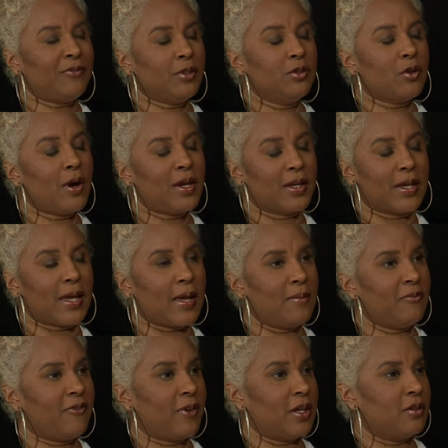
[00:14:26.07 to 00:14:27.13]
how to game
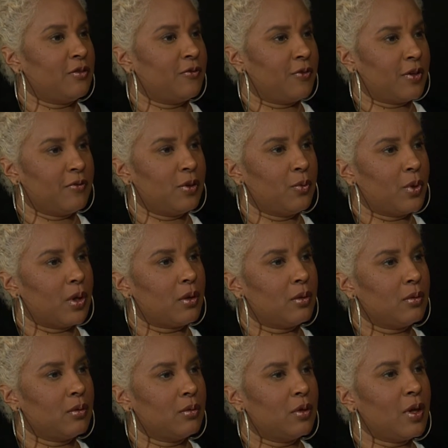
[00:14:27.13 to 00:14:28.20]
face very well.
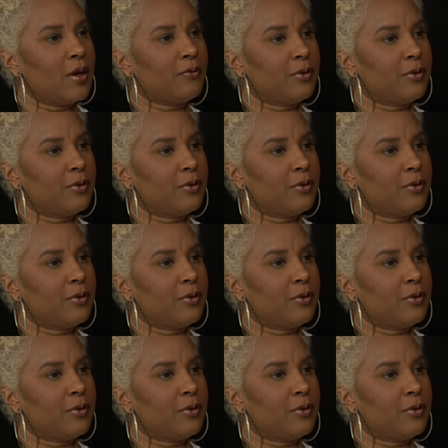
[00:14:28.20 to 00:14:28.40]
You have to